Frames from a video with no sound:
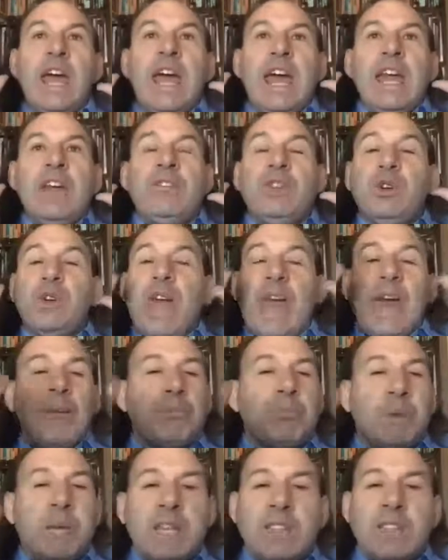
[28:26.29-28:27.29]
And if you
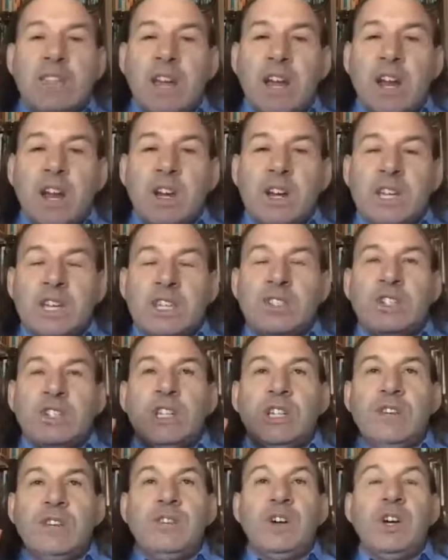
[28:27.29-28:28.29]
can't be there in
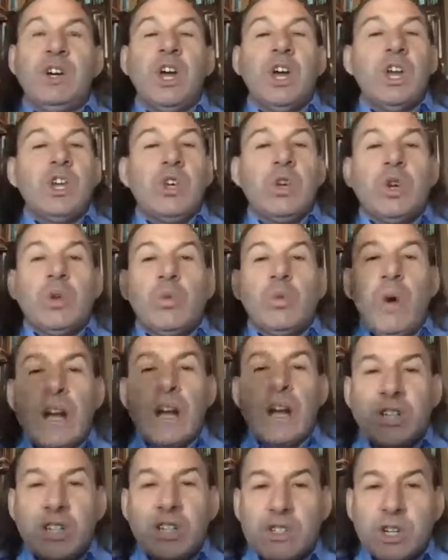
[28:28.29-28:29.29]
Geneva, you can
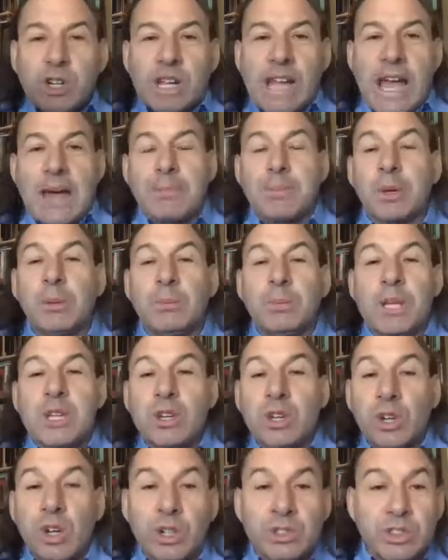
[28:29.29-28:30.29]
watch it in your capital, but you
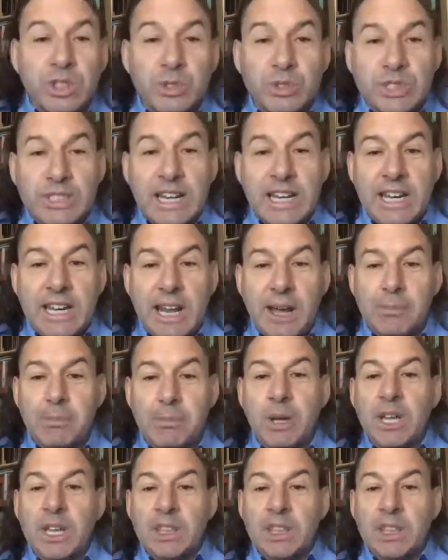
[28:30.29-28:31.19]
can also set it up,